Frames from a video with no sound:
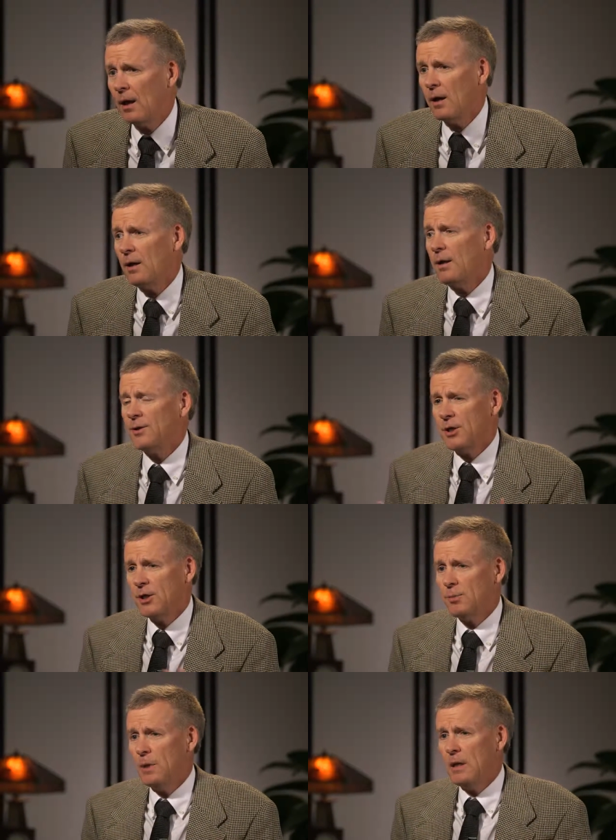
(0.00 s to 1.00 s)
uh,
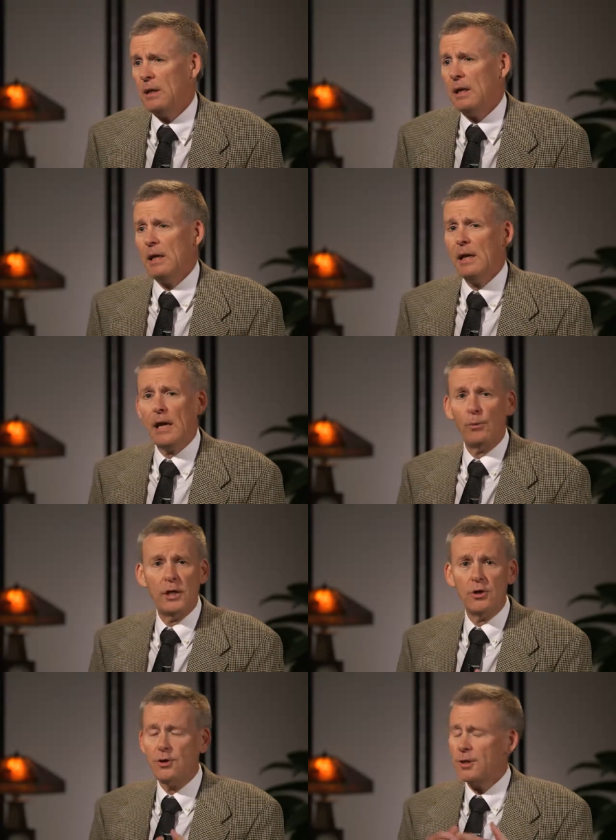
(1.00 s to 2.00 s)
assessment, and we
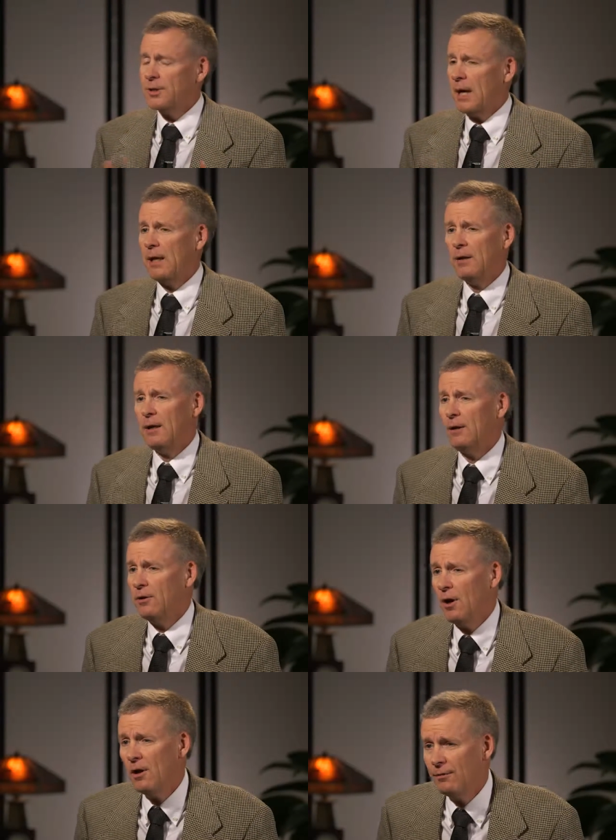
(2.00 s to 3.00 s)
just decided that
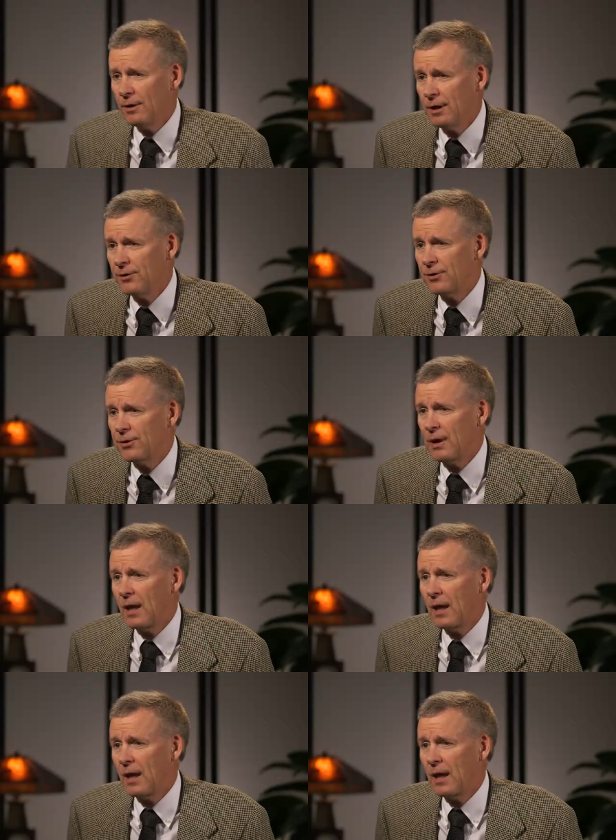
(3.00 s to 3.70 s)
none of us